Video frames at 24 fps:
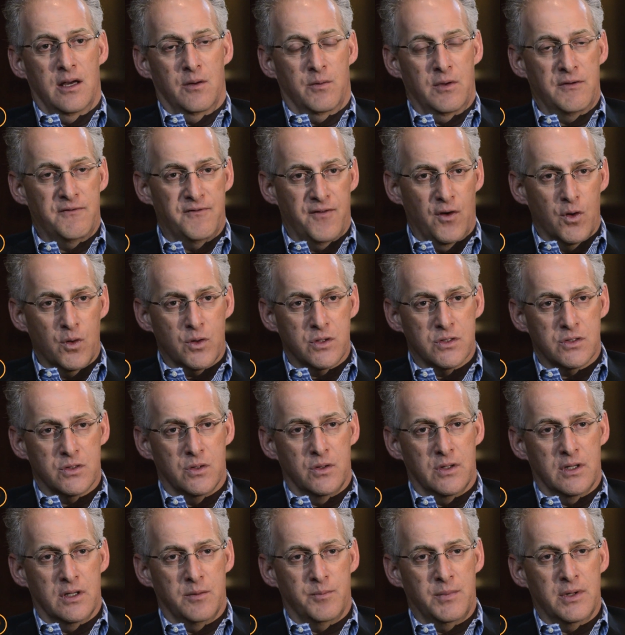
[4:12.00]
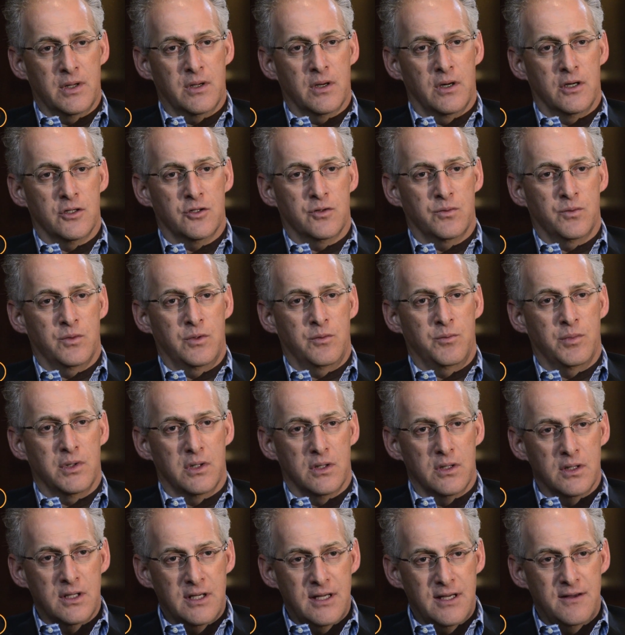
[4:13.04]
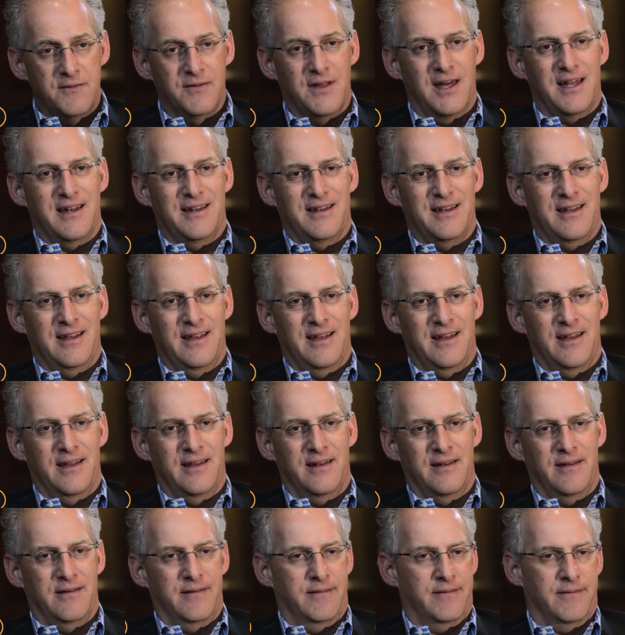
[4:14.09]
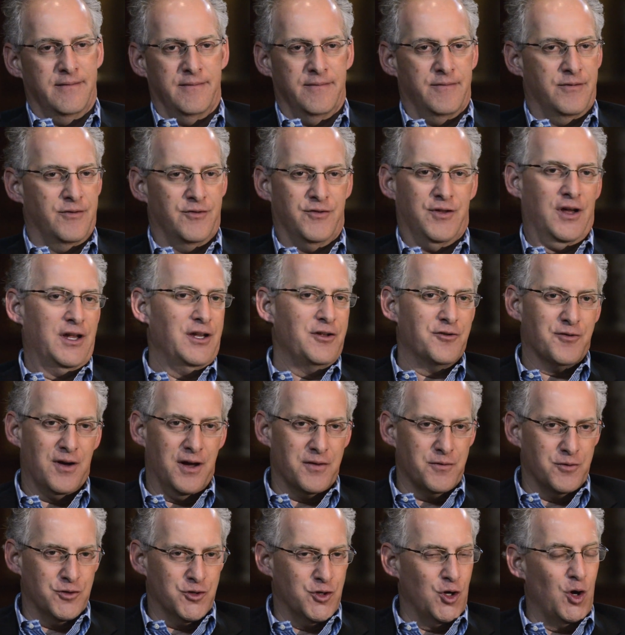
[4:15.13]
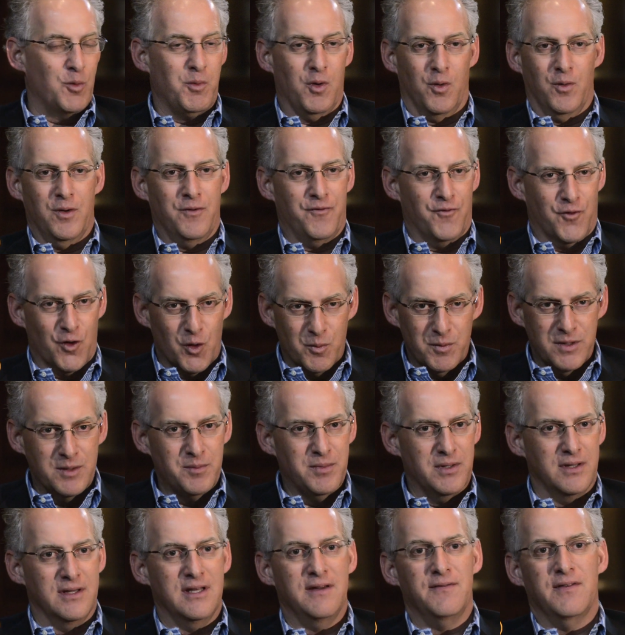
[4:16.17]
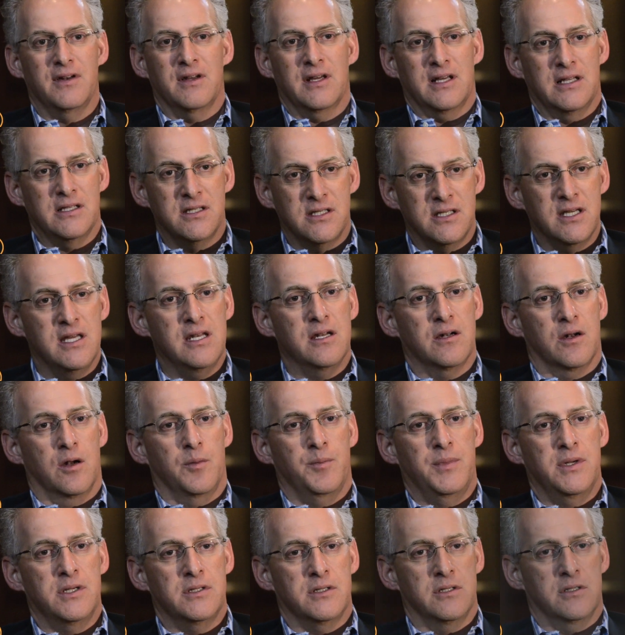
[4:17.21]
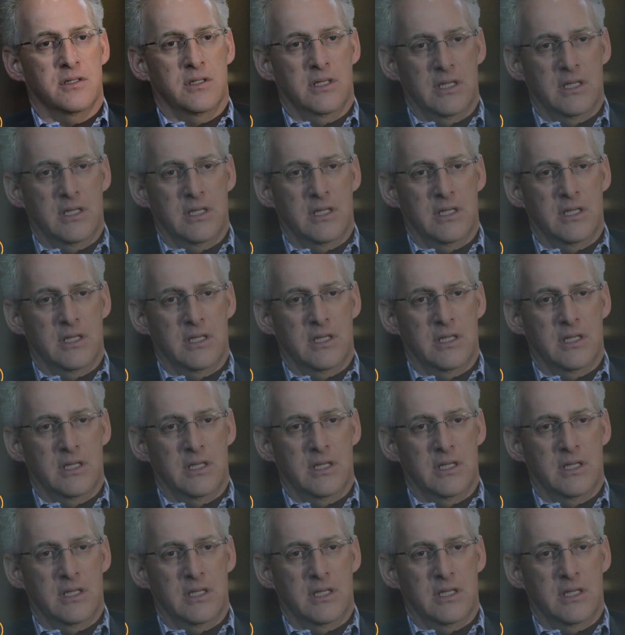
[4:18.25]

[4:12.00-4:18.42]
We focus on it because we believe that, and studies are out there show, but we firmly believe it and concede in our business.